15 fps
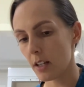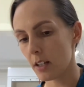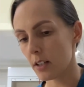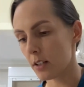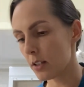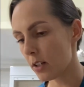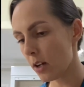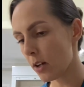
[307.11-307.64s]

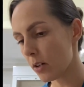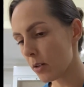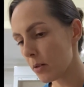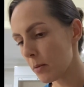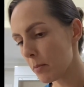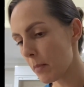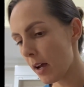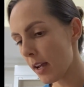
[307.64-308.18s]

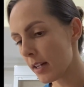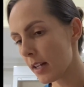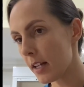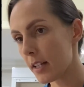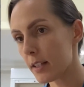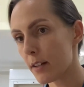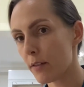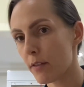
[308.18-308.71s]
So mine
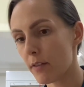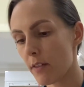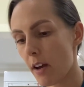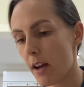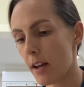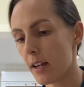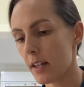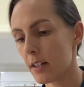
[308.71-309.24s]
is
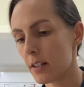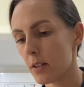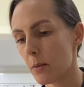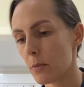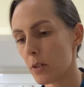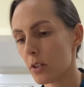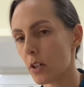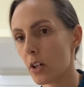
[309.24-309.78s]
fine, so I'm
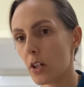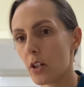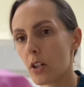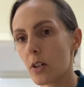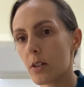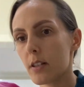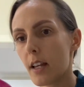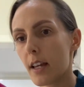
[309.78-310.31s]
just going to
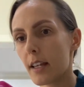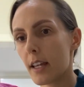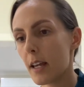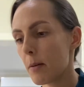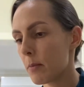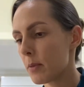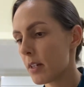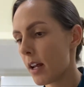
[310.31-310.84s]
use a
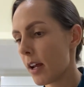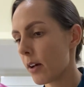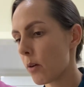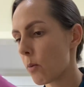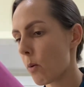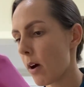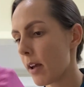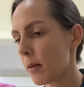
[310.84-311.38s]
Kimtech
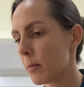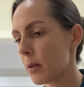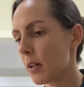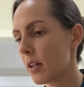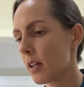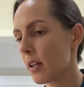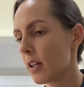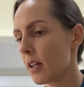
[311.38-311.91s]
wipe
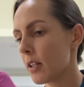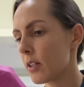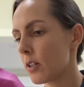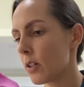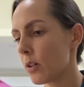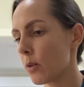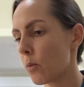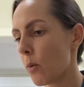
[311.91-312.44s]

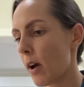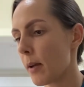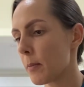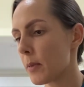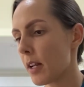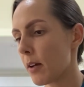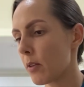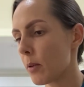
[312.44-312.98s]
to wipe
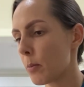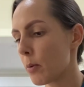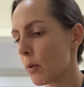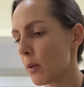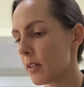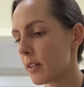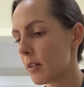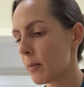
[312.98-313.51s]
down the
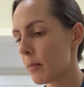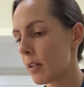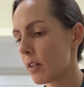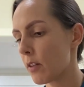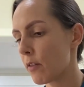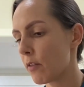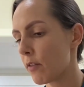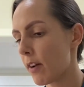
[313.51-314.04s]
prism and
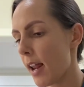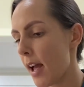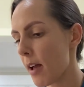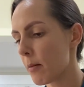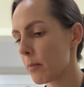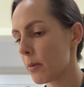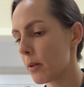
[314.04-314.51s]
the flap.